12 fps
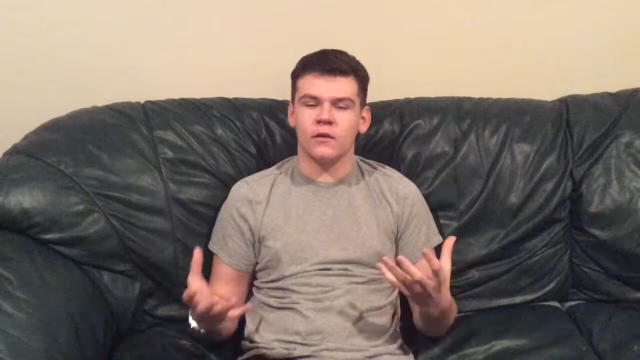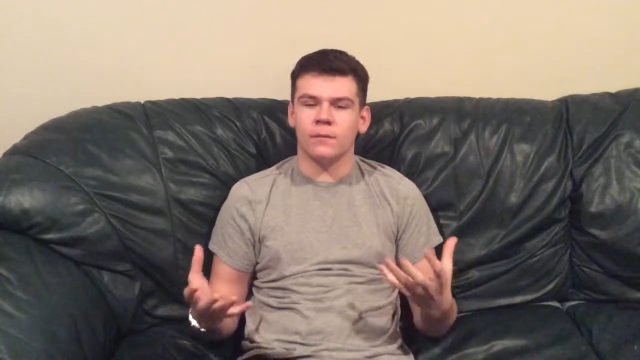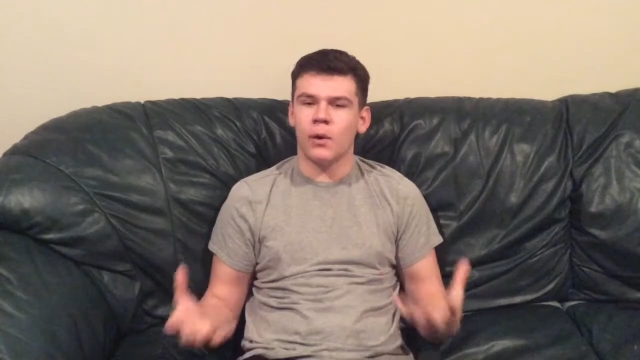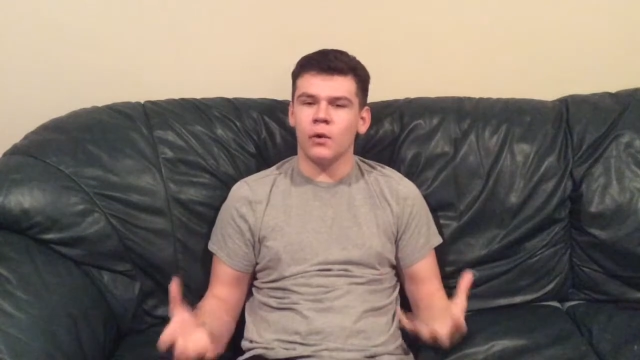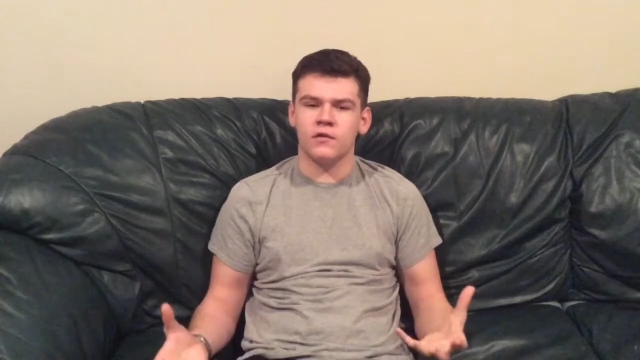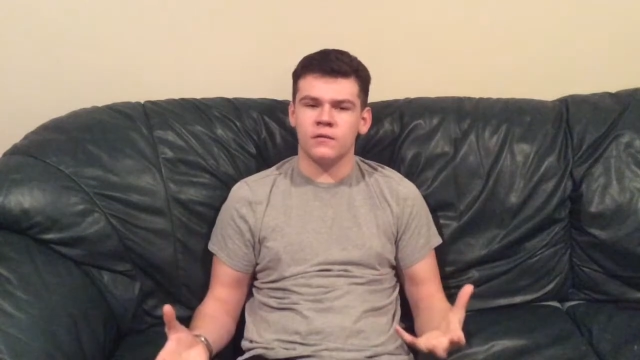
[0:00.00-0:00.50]

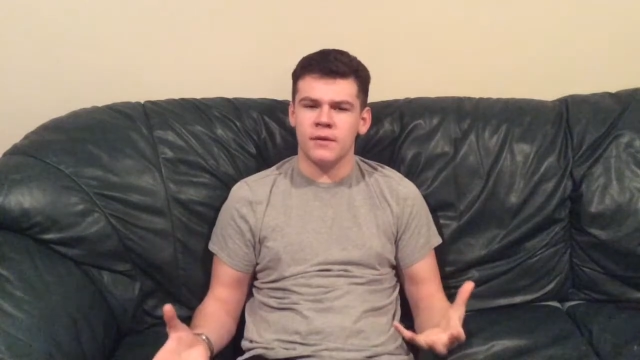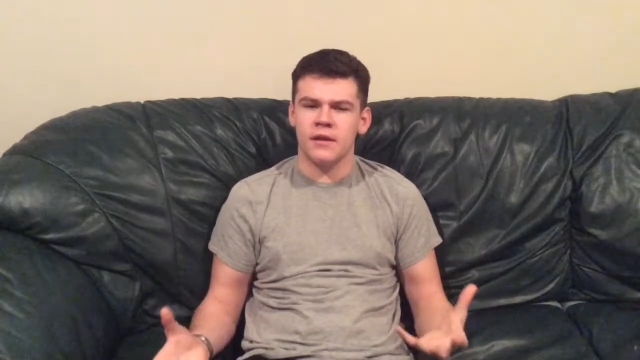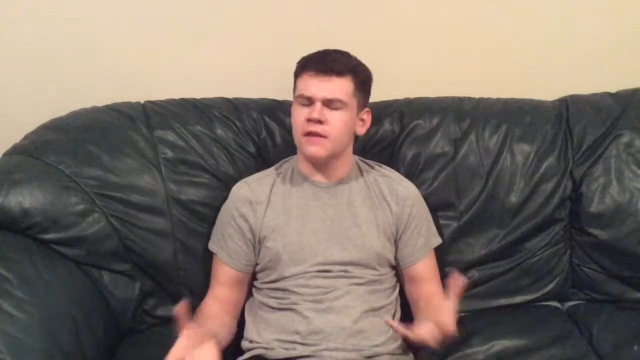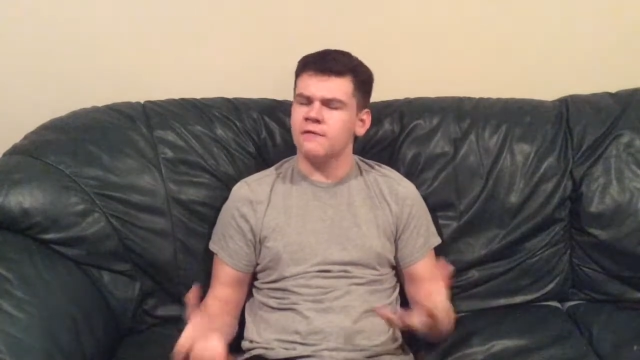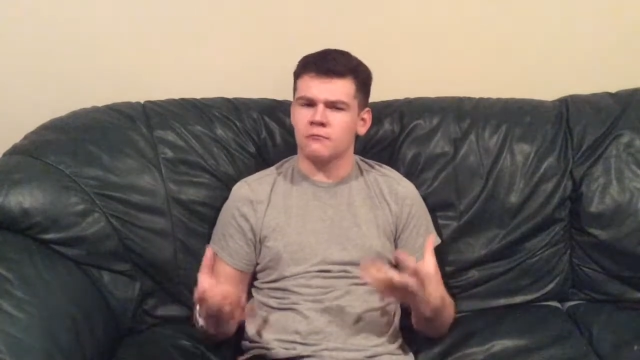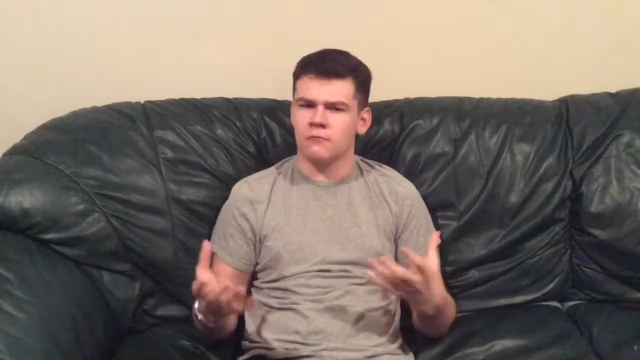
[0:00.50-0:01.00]
supposed to
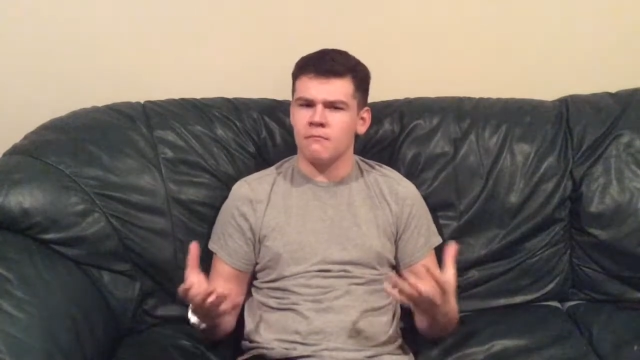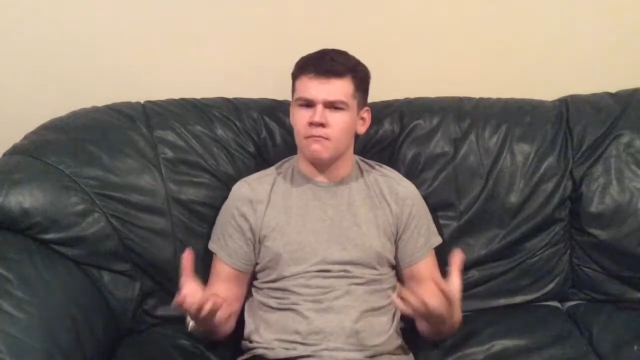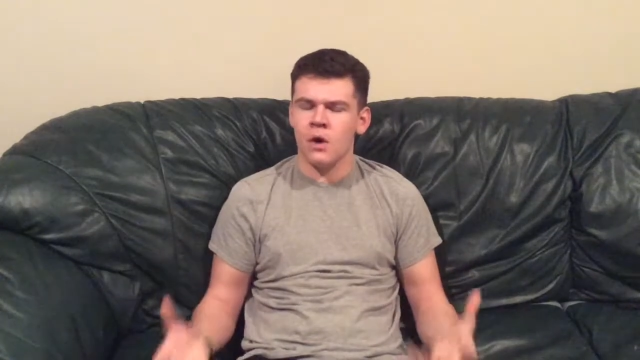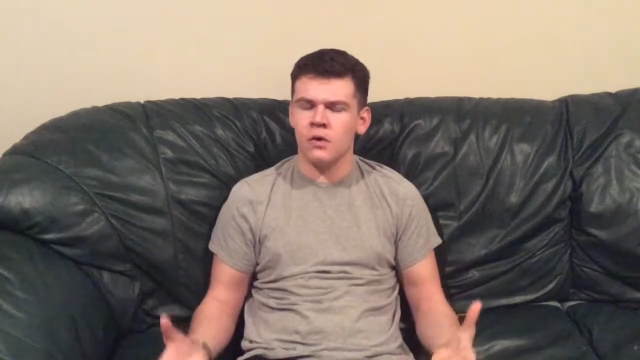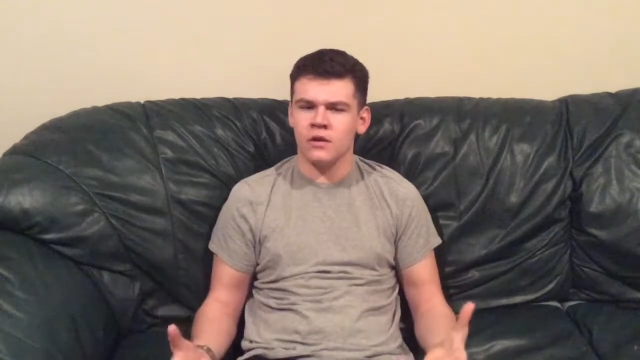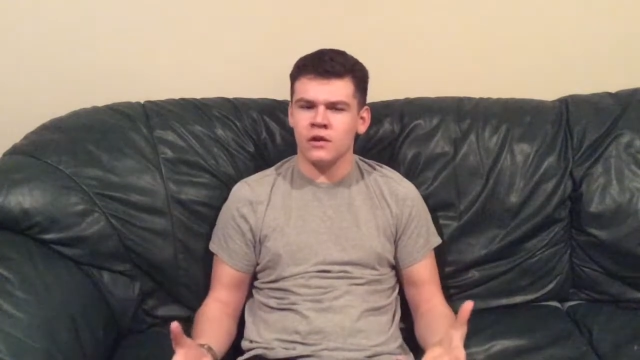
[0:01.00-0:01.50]
be even
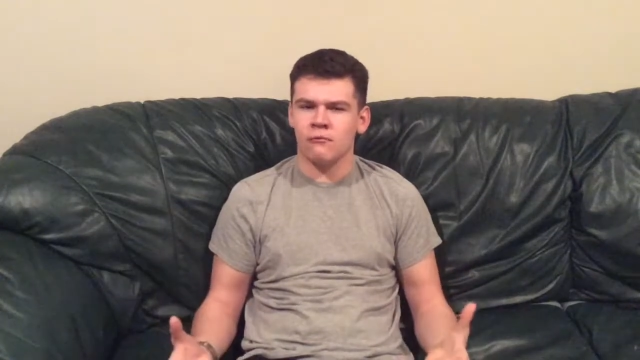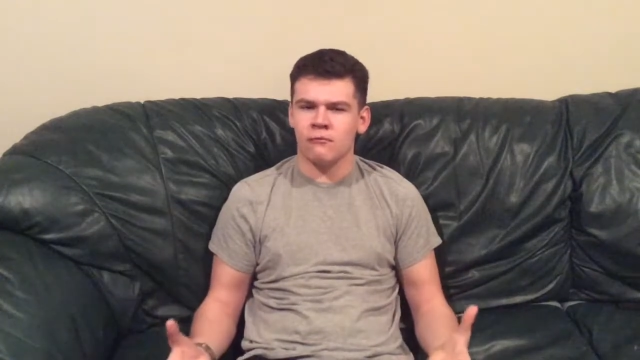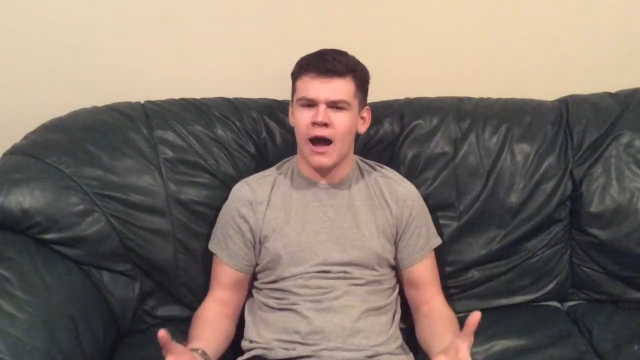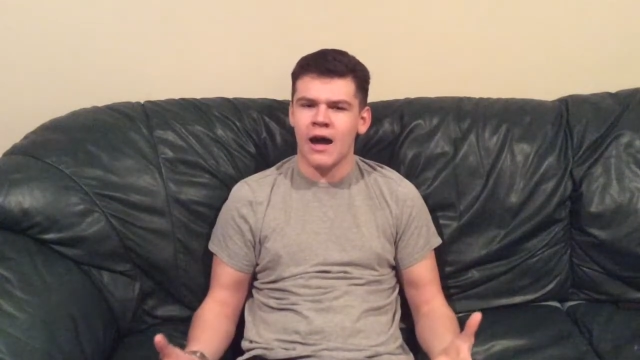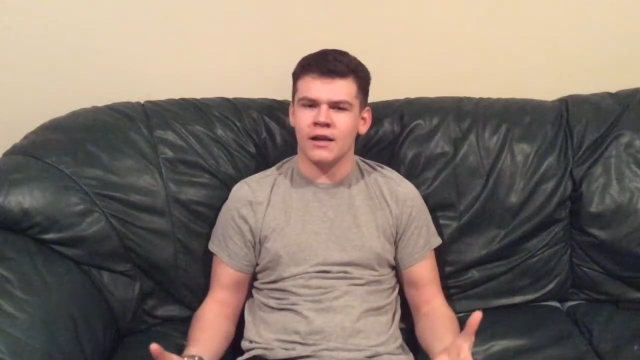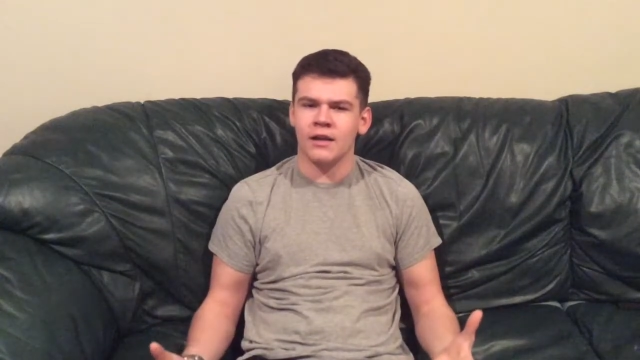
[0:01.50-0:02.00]
remotely
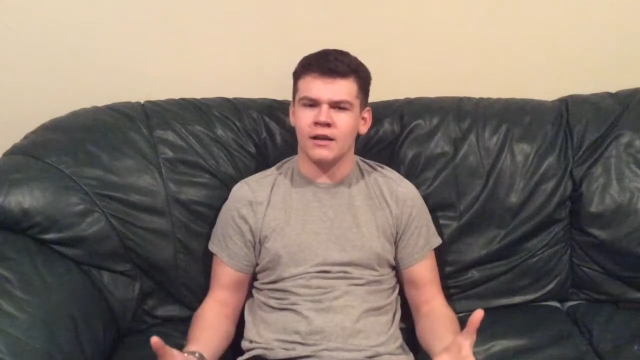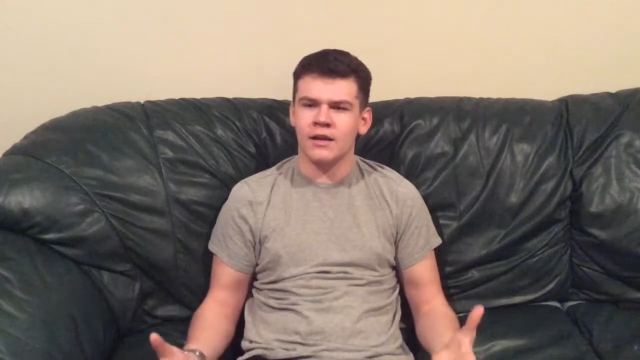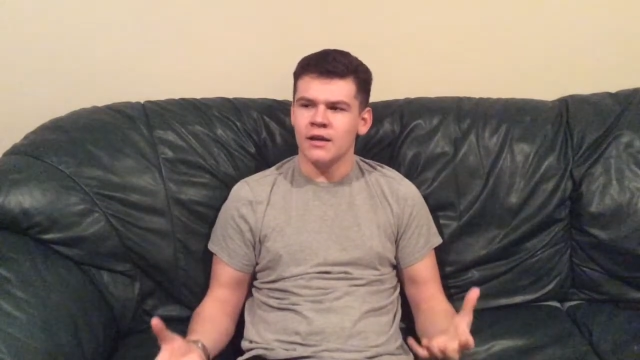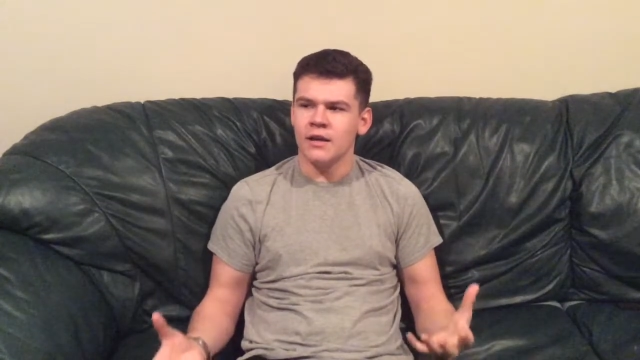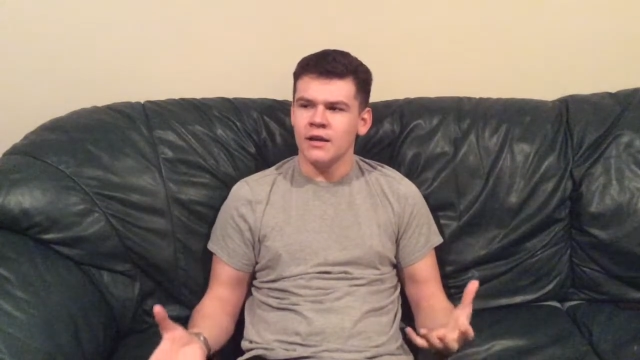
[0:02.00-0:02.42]
erotic.